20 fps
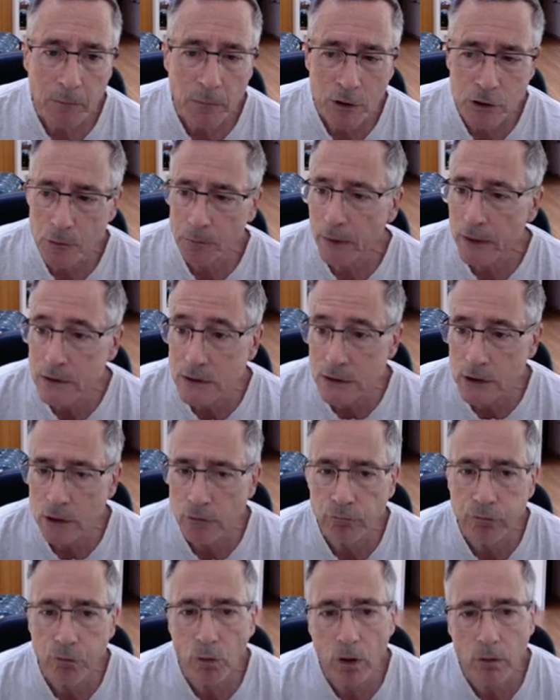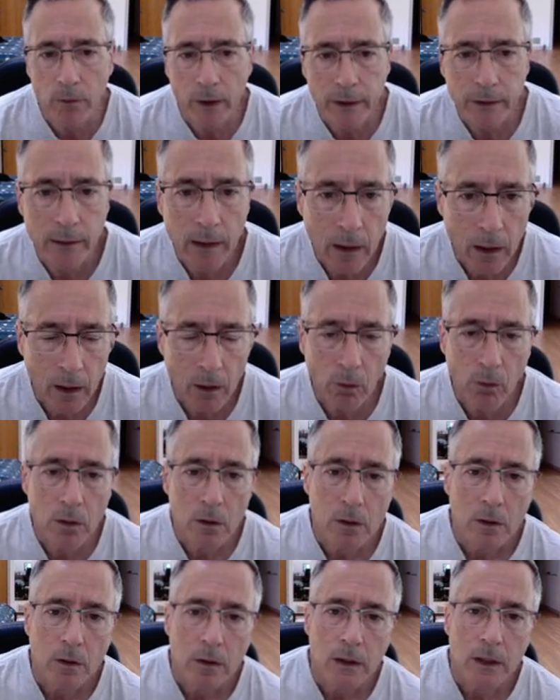bishop on c4 right now
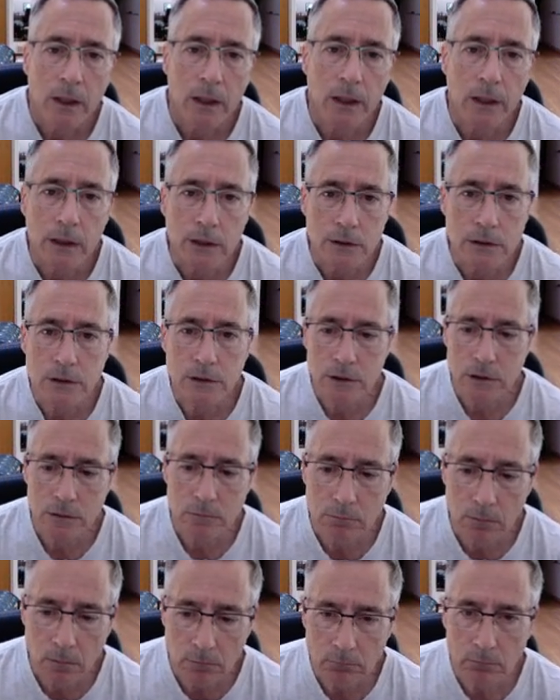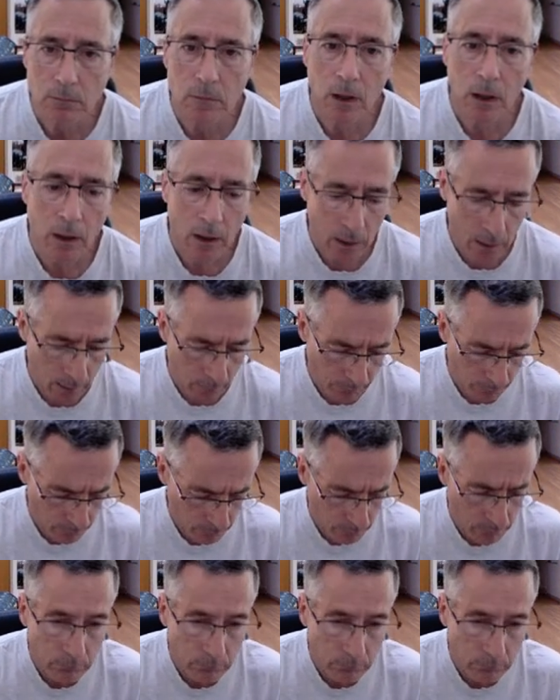is um,